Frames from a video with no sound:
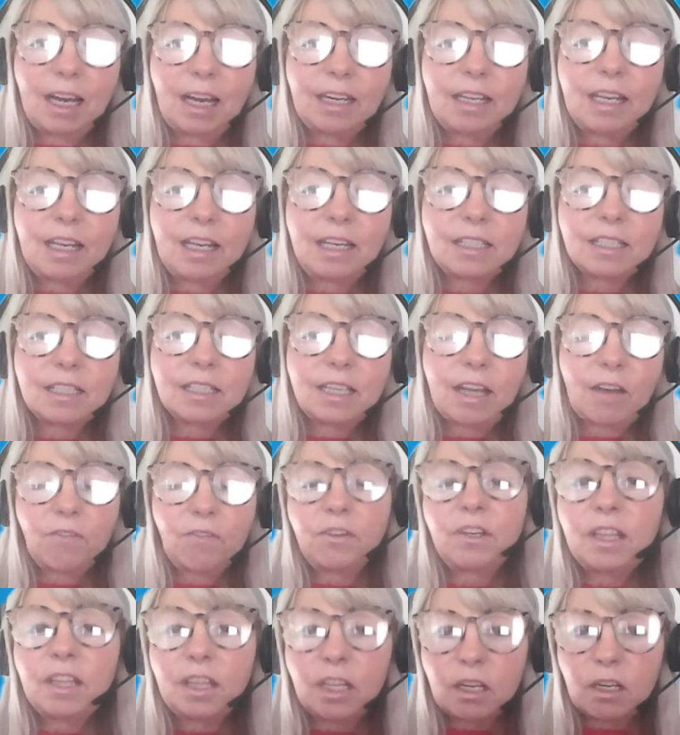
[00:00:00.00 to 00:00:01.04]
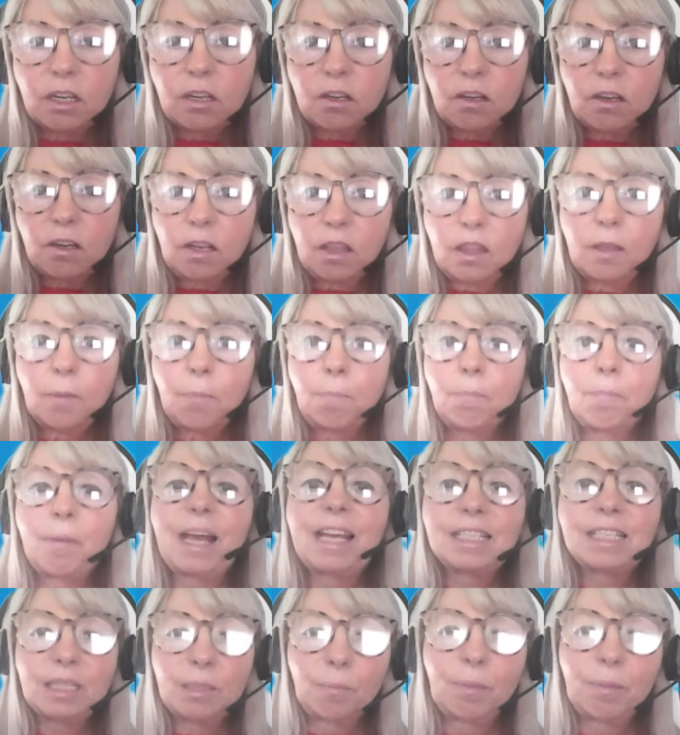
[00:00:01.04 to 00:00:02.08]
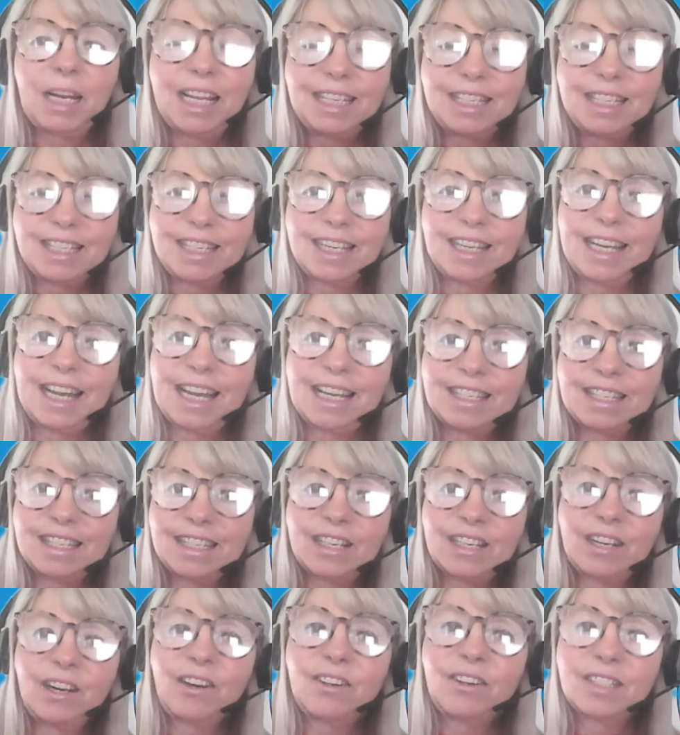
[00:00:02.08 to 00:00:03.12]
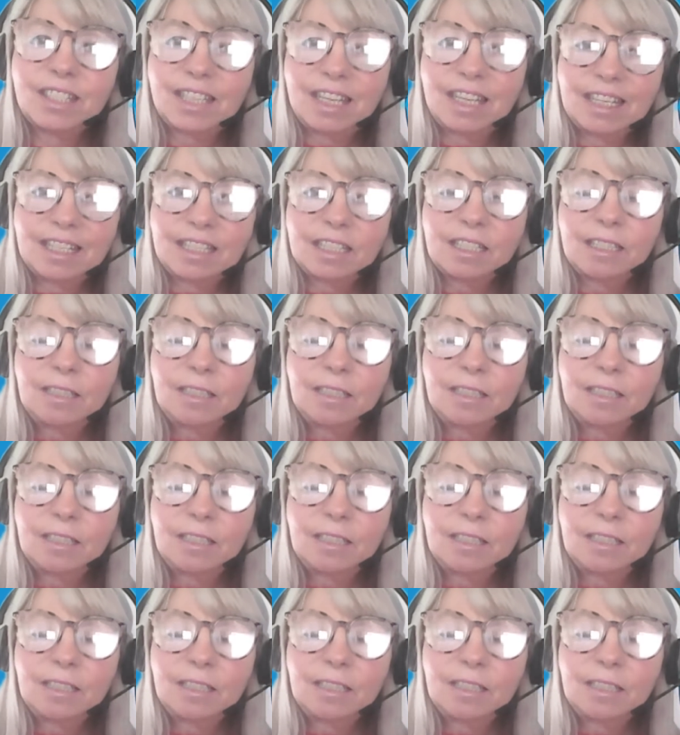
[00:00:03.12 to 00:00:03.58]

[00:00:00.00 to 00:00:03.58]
and it's definitely the best place to get started.